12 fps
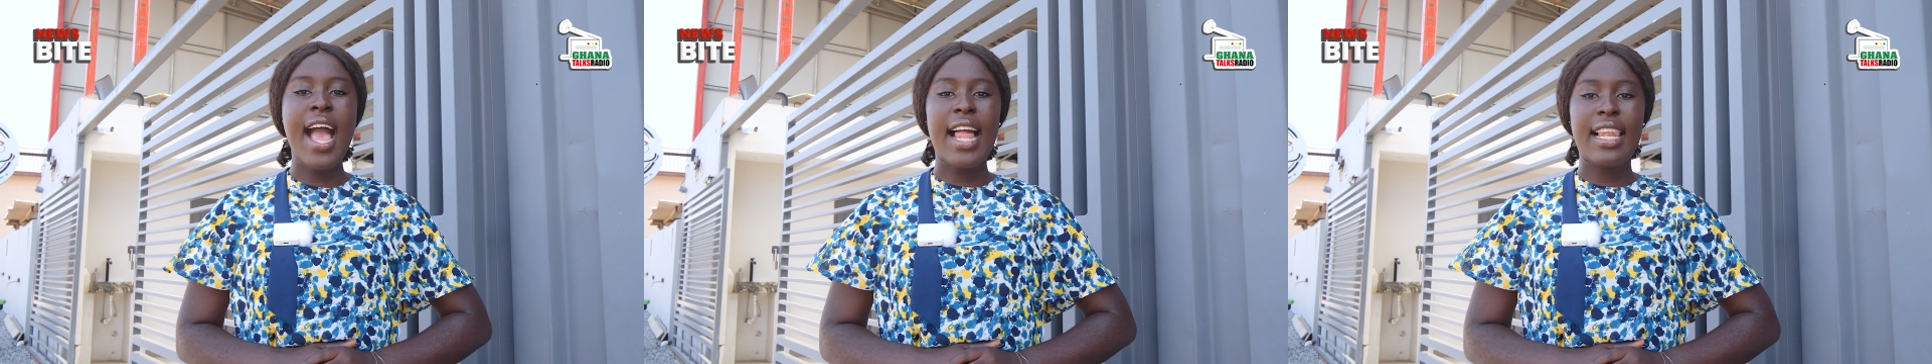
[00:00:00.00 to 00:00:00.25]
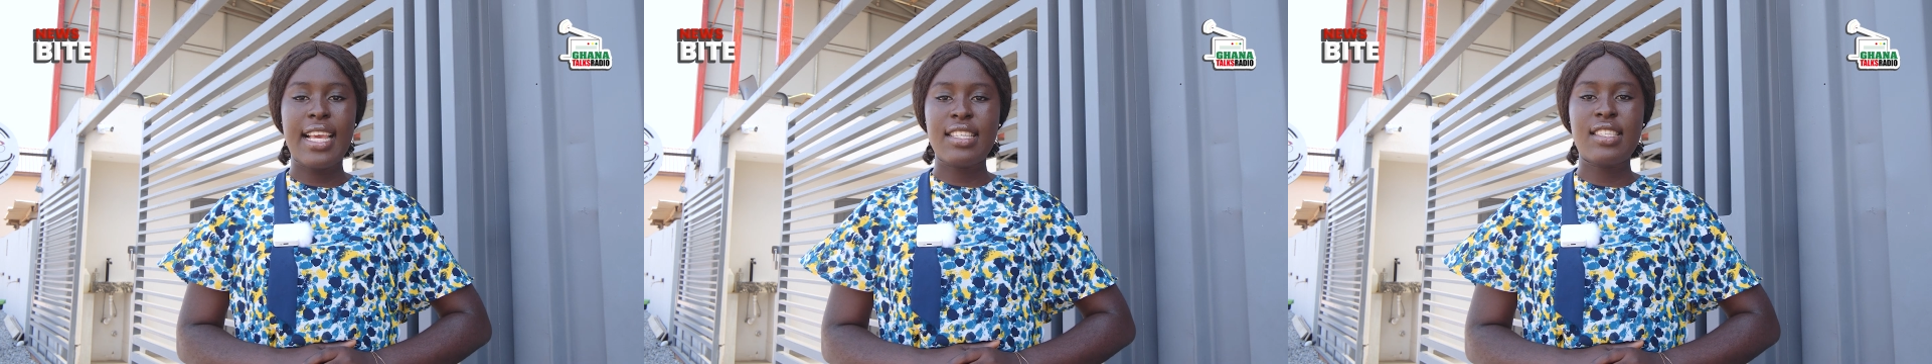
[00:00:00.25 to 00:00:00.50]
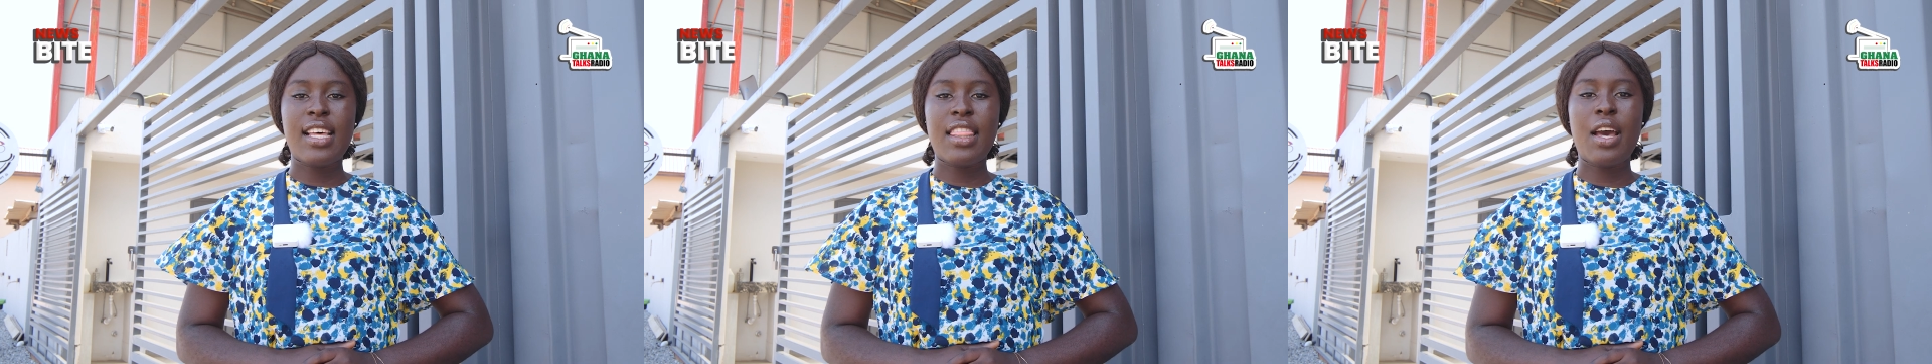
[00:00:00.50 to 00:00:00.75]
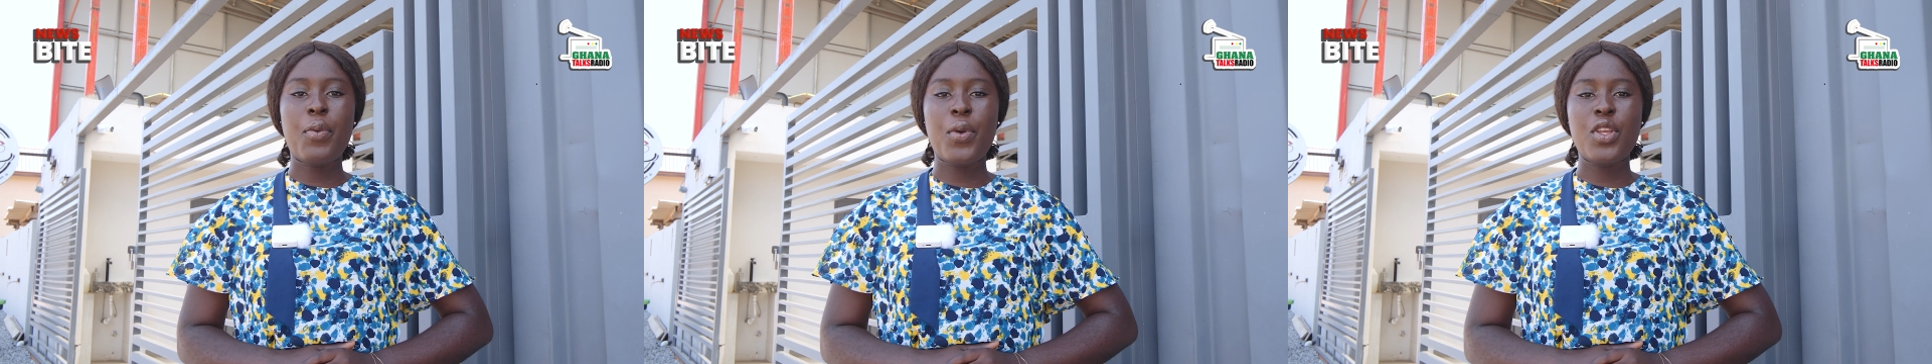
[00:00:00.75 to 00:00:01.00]

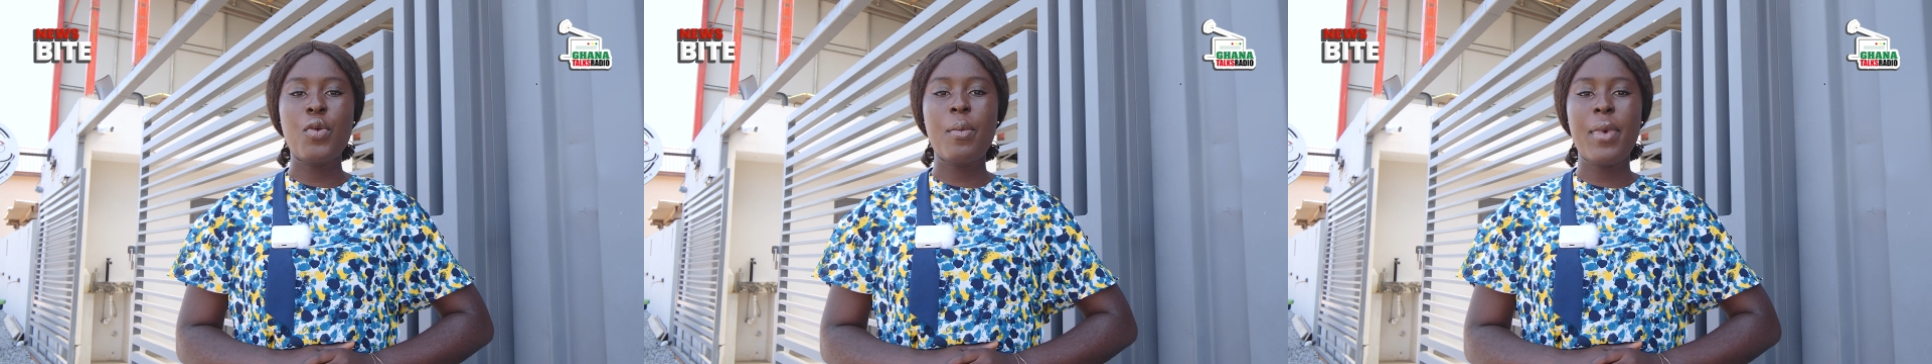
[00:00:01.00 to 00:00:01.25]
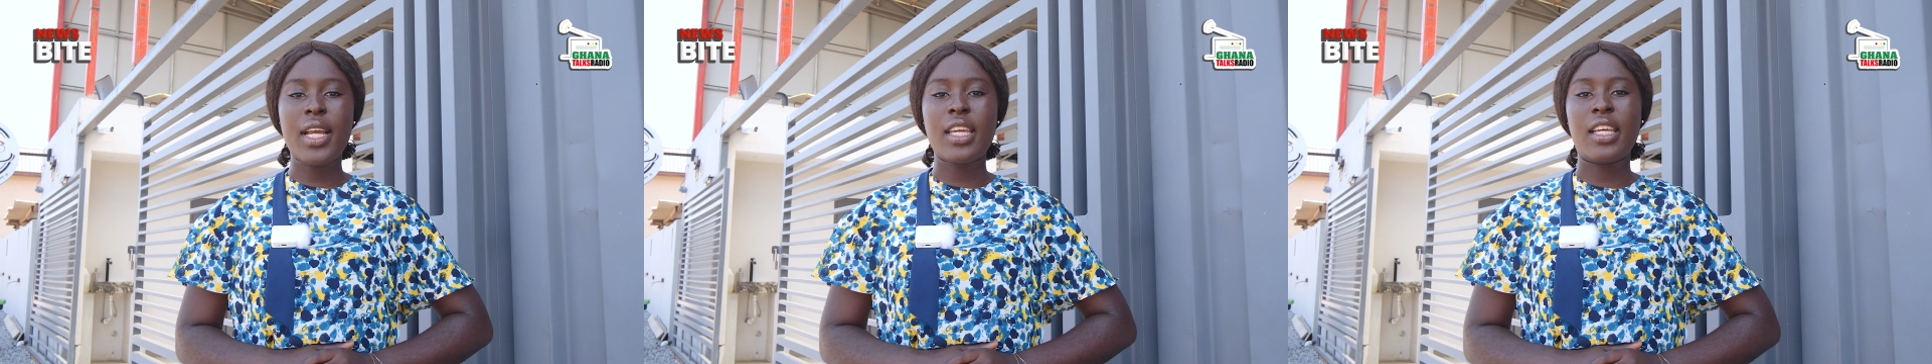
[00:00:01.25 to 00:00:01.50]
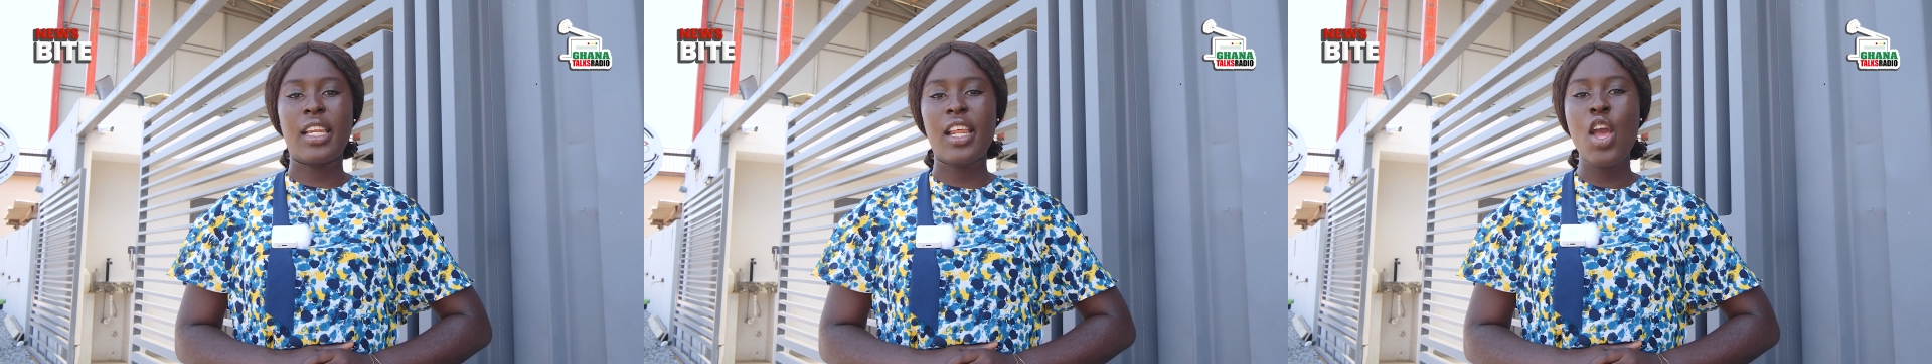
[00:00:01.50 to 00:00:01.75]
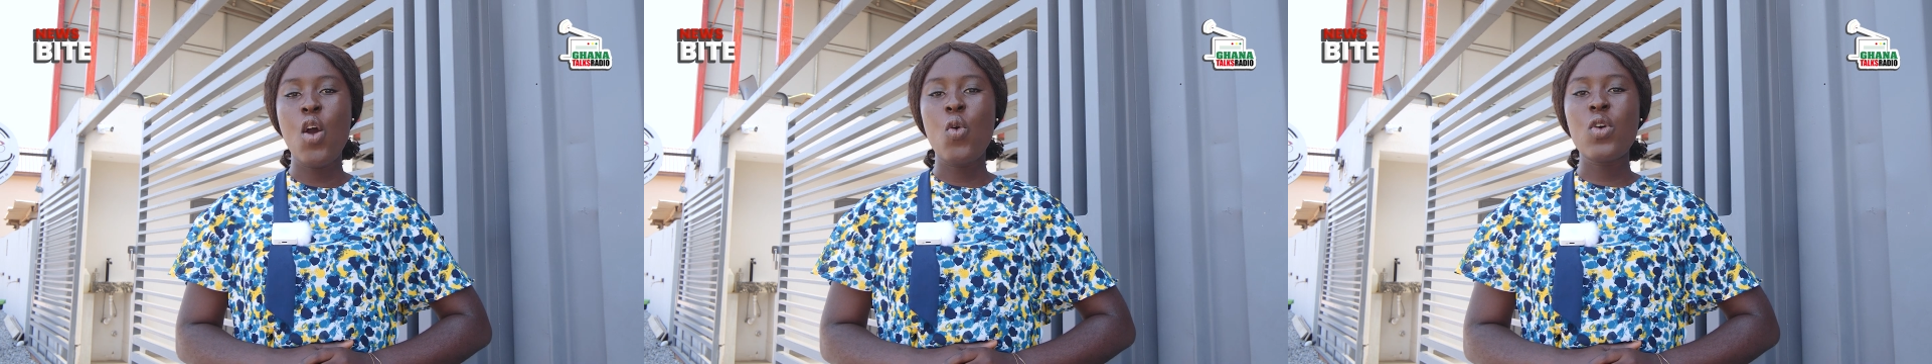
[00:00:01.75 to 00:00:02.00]
Alexander Penyumakin,
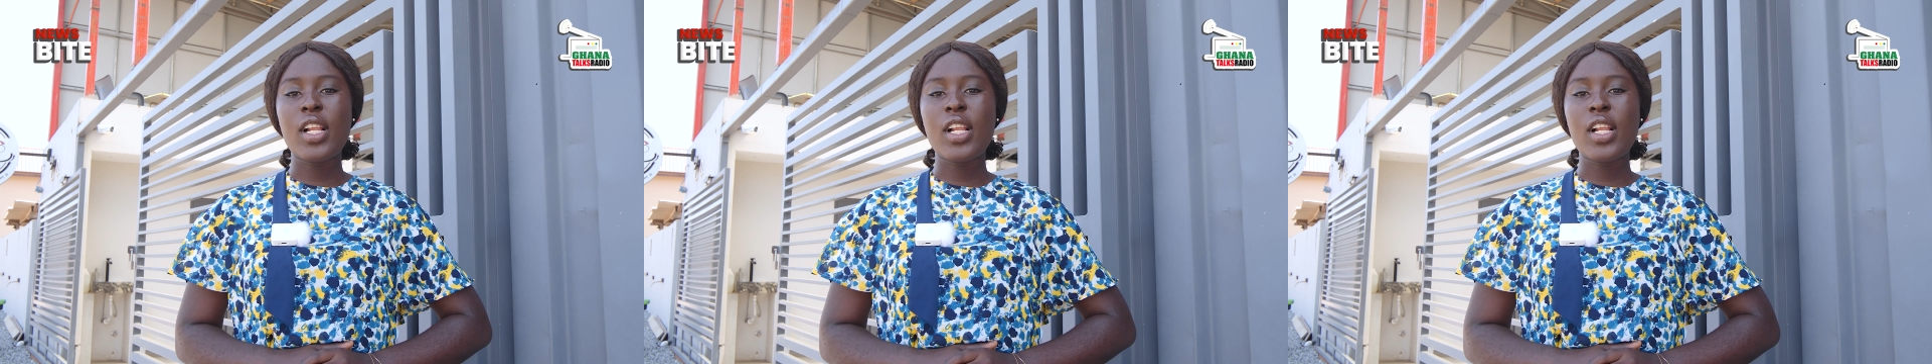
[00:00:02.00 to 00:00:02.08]
who